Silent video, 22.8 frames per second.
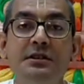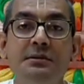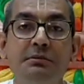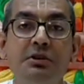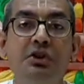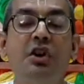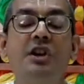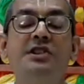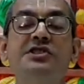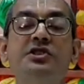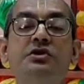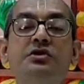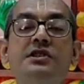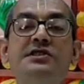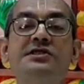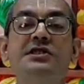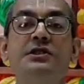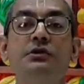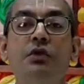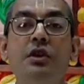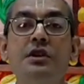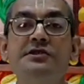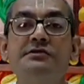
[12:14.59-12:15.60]
Because
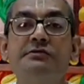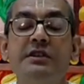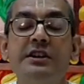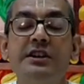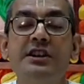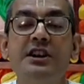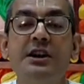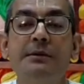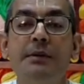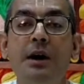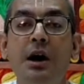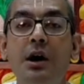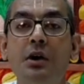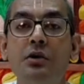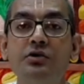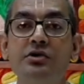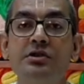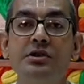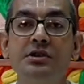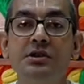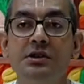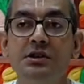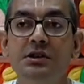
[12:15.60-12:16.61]
Yudhishthira was worried
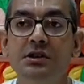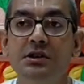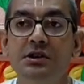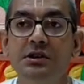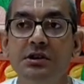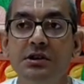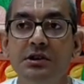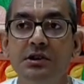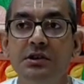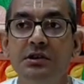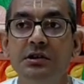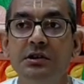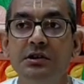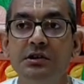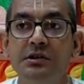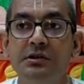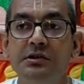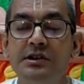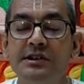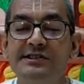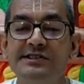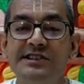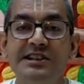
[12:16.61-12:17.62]
about
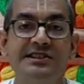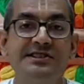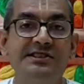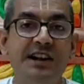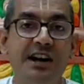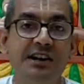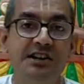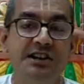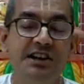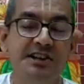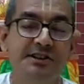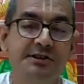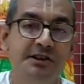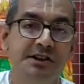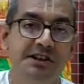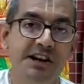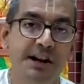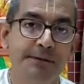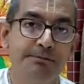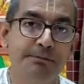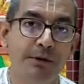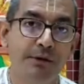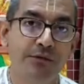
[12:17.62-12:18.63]
the sins that he
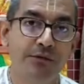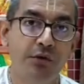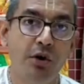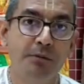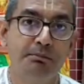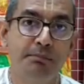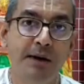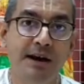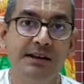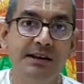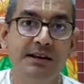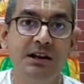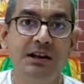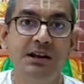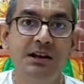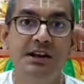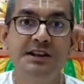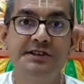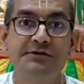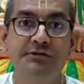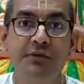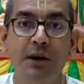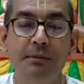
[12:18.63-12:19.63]
had performed by killing
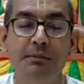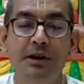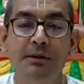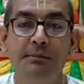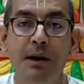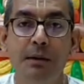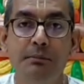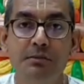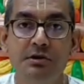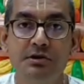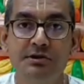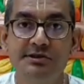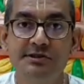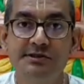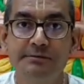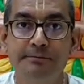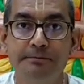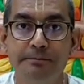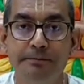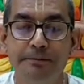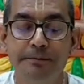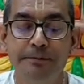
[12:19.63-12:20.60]
his family members.